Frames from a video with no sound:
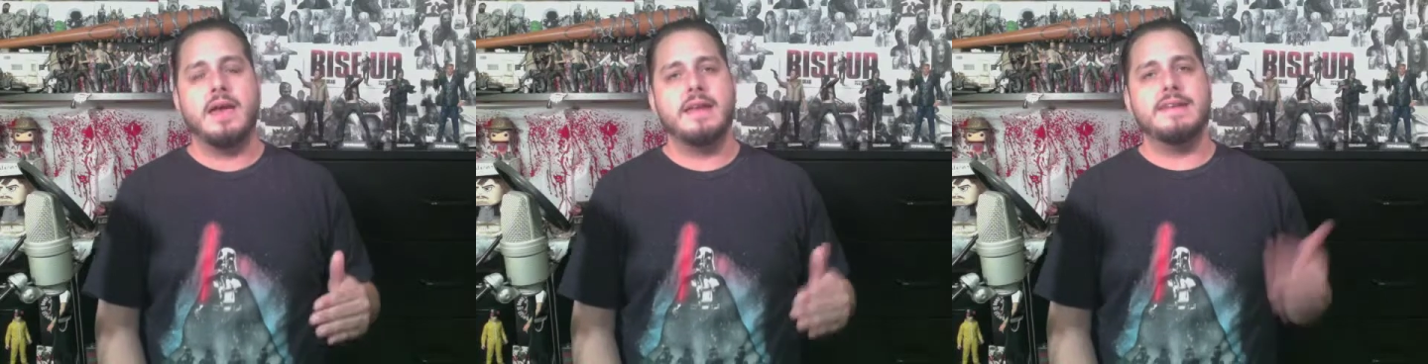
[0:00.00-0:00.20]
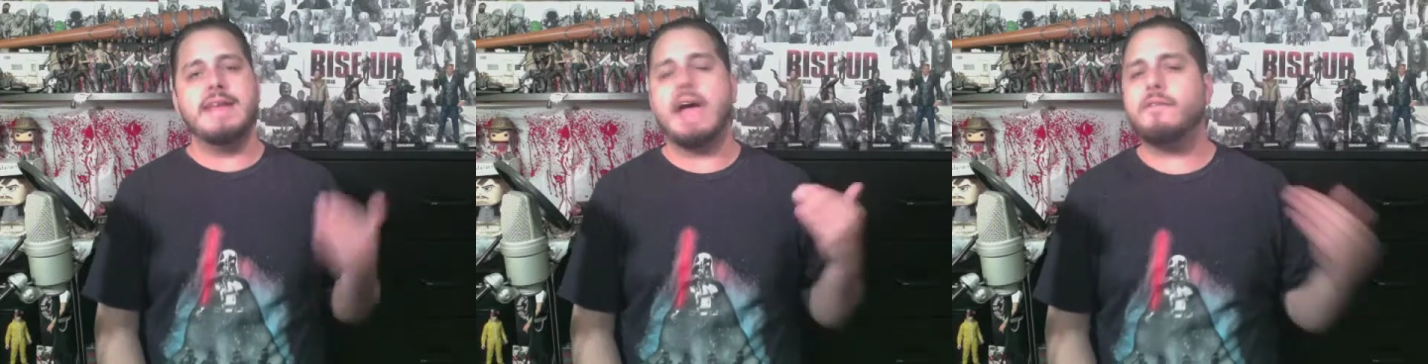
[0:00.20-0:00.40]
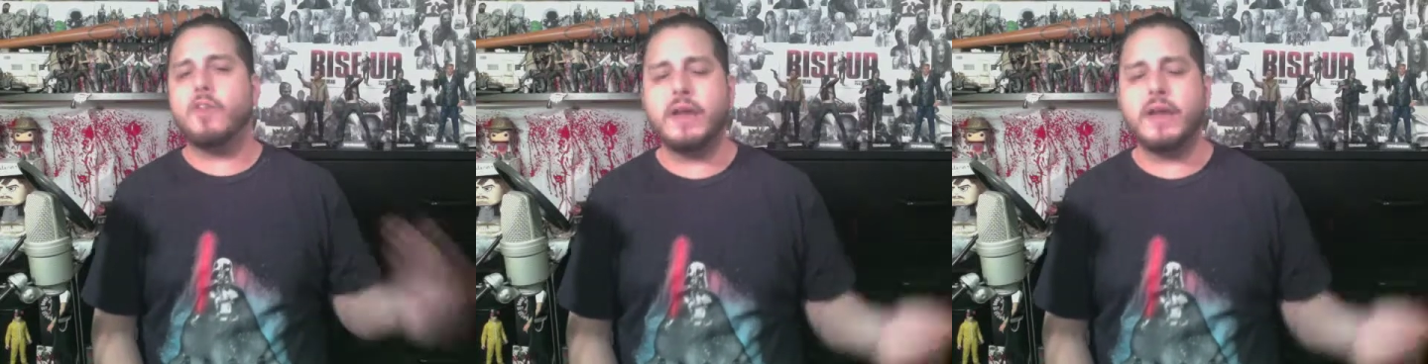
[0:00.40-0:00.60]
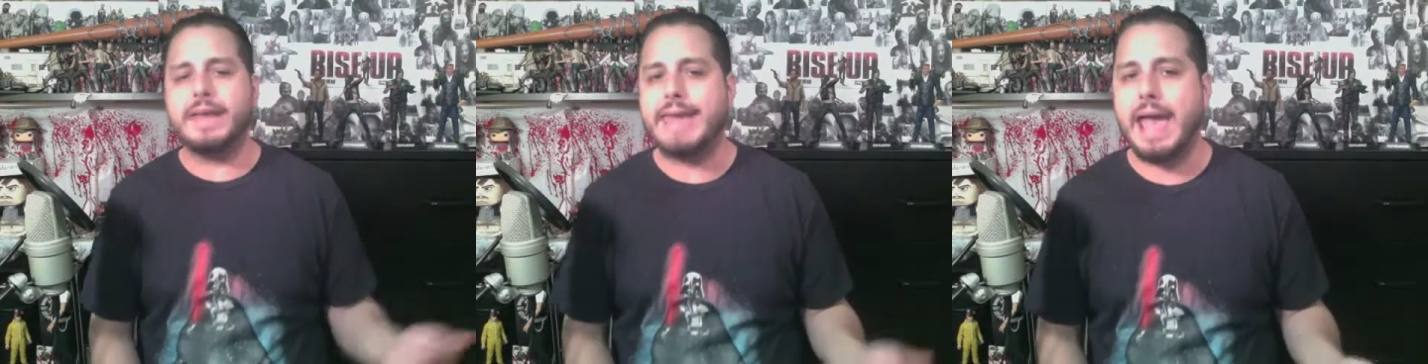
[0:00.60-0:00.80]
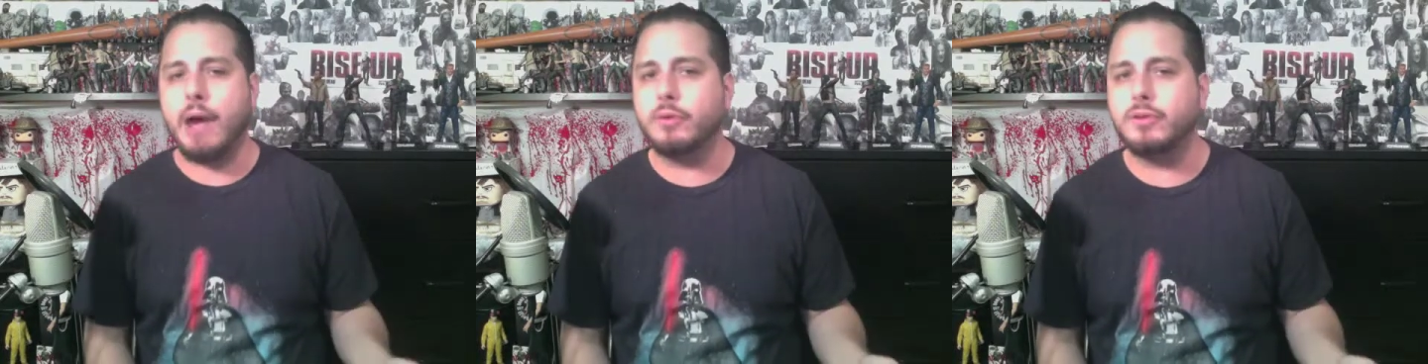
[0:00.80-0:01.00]
never
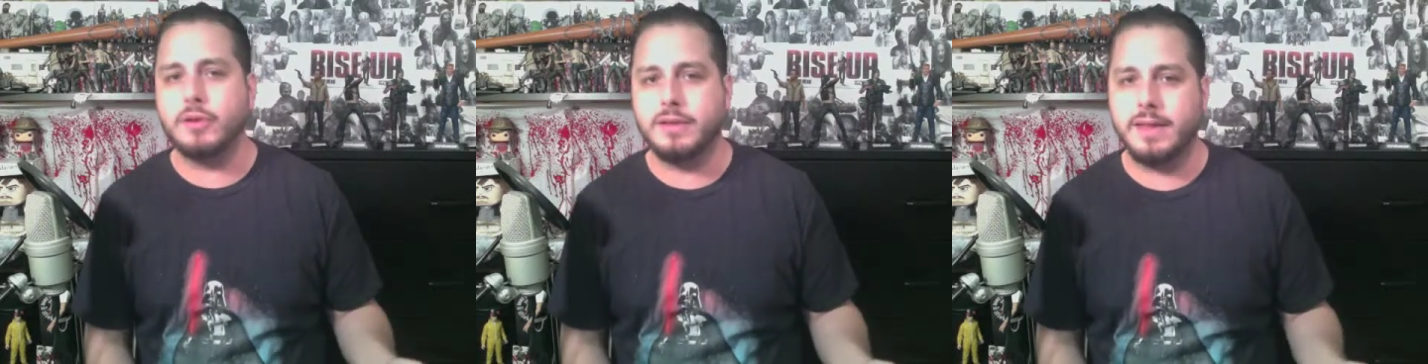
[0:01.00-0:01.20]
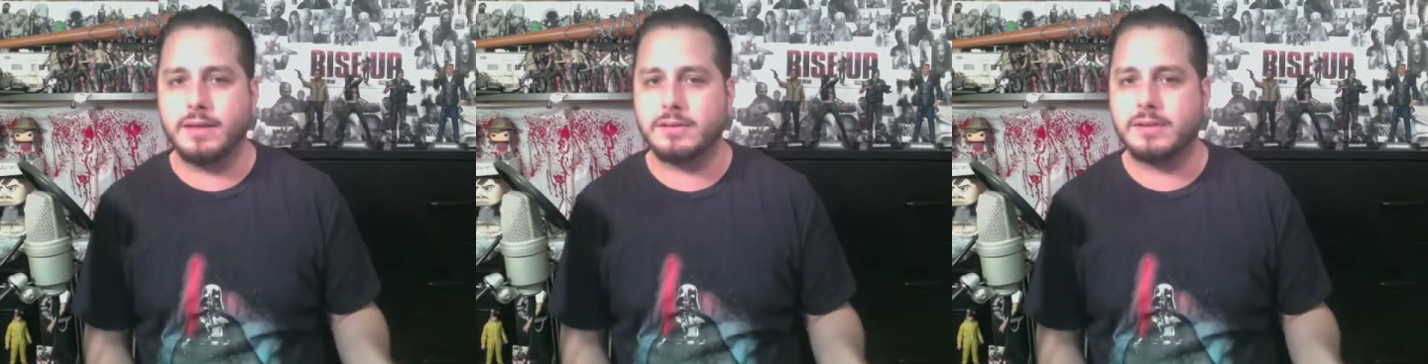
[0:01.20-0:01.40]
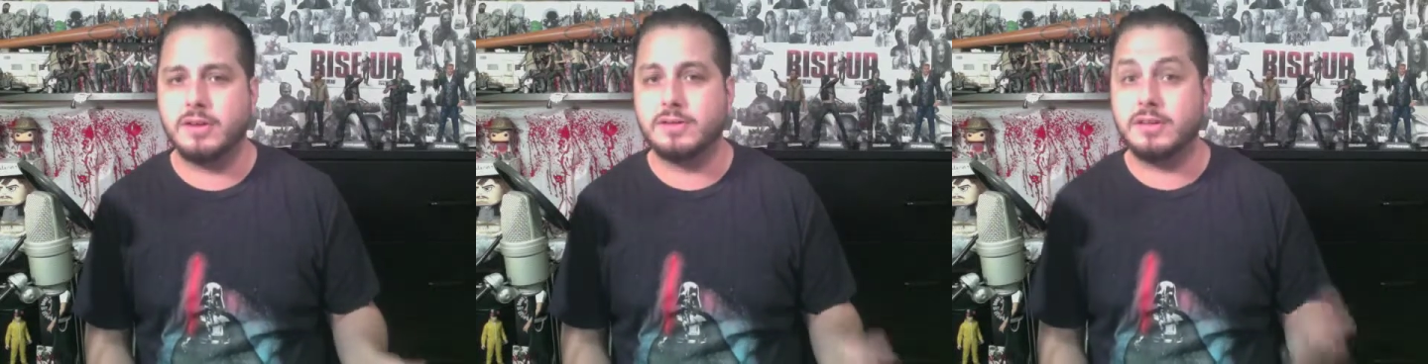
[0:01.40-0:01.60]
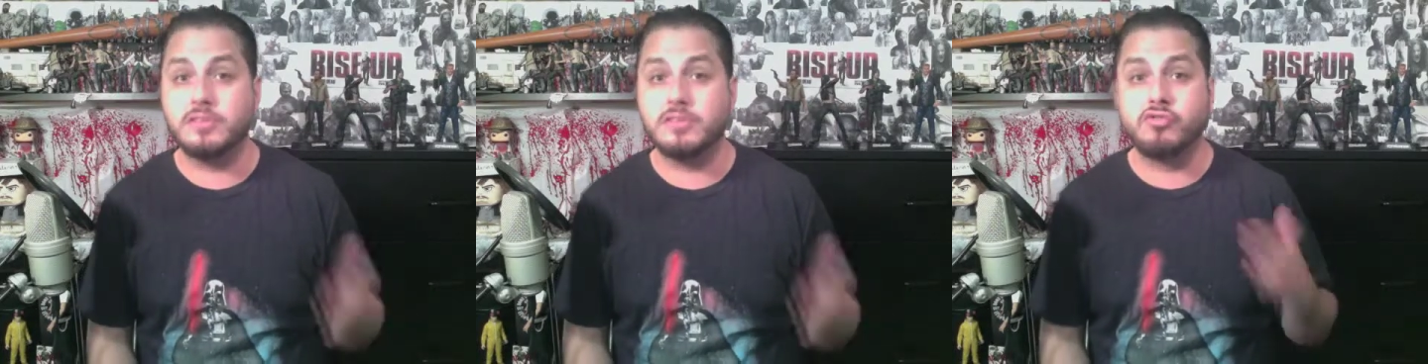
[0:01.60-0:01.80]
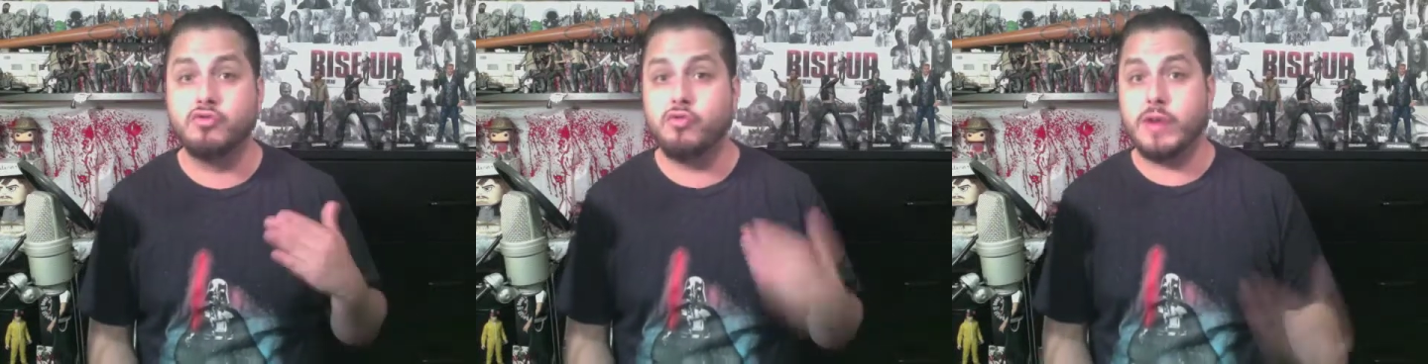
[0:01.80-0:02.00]
encountered this, because
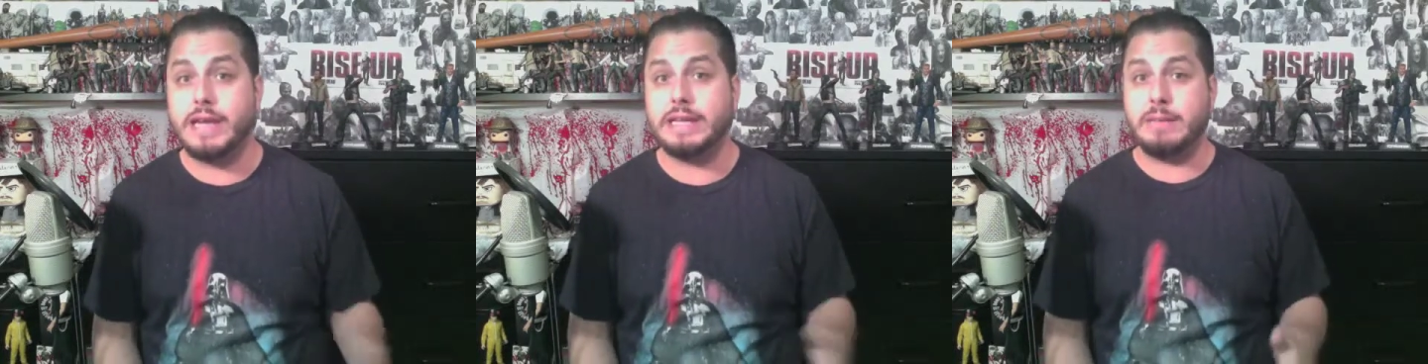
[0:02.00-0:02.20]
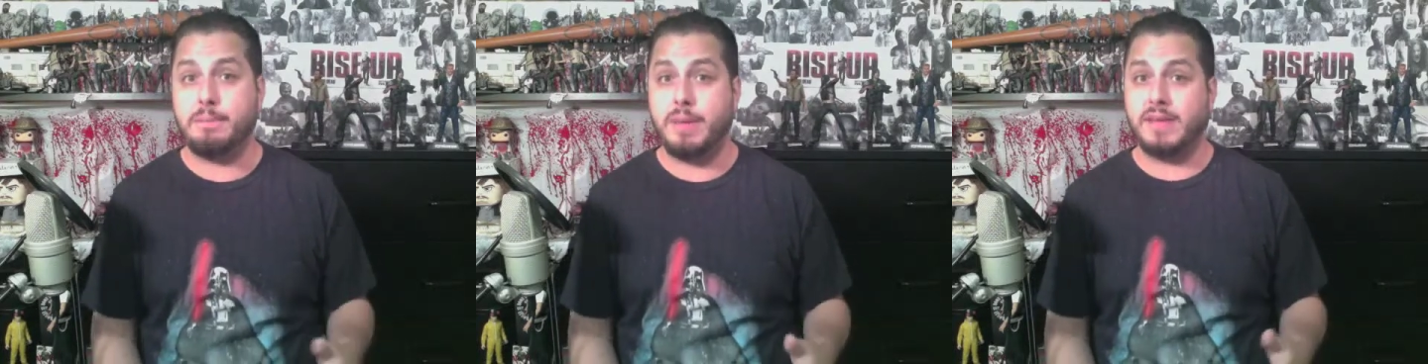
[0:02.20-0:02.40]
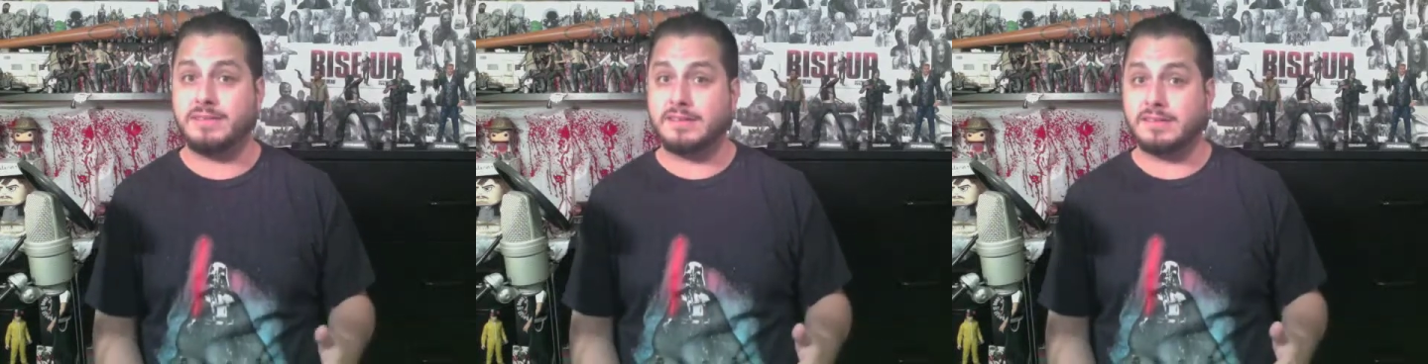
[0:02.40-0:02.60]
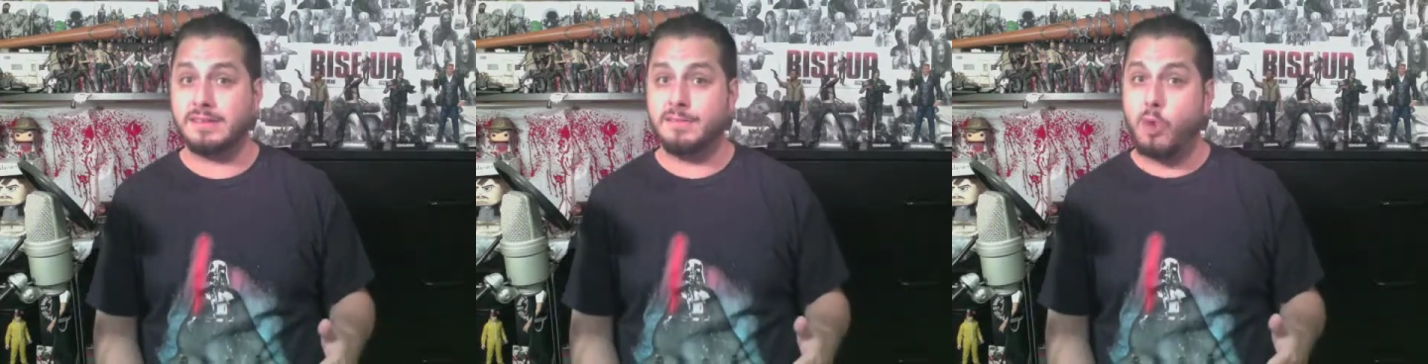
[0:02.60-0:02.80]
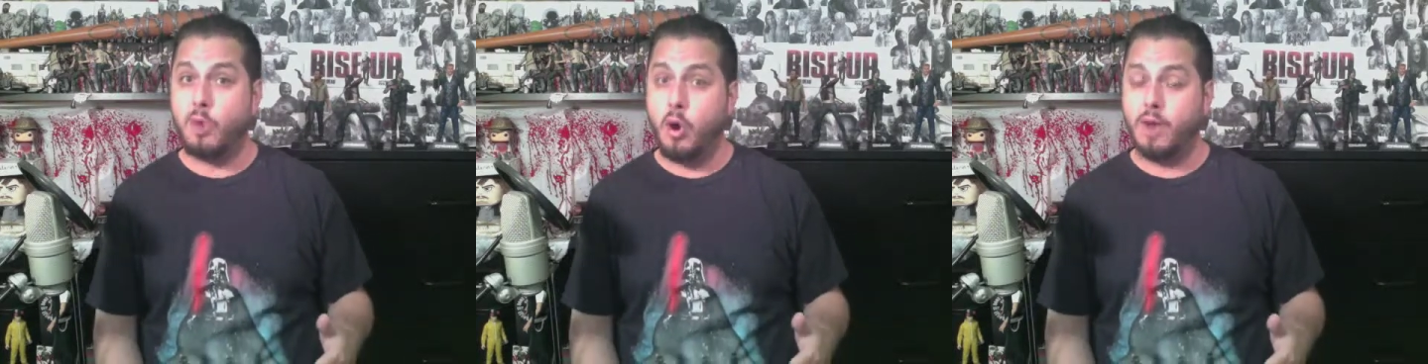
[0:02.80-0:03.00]
this really pisses
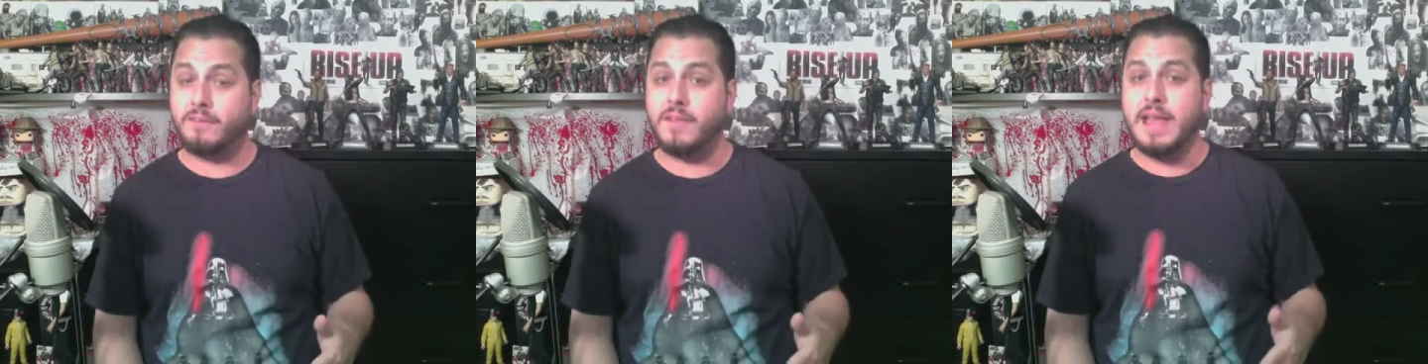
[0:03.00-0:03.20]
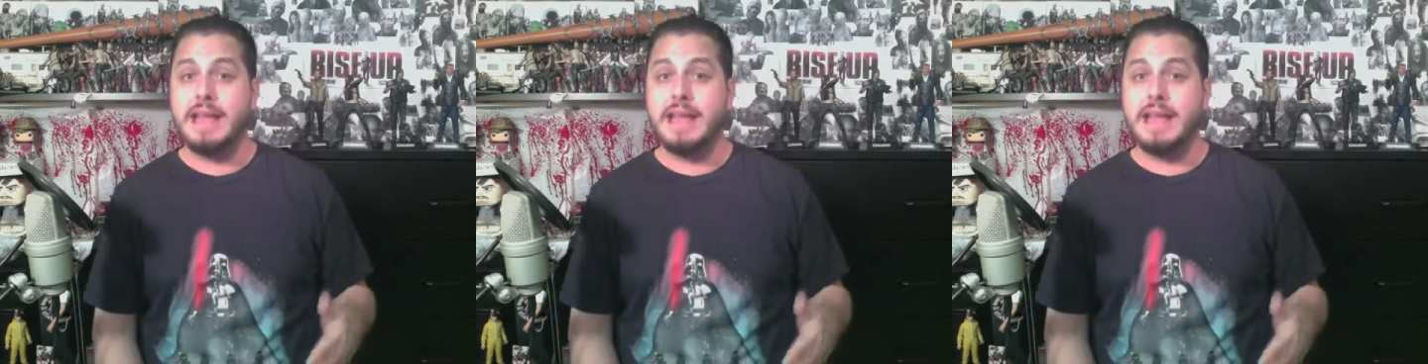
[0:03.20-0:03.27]
him off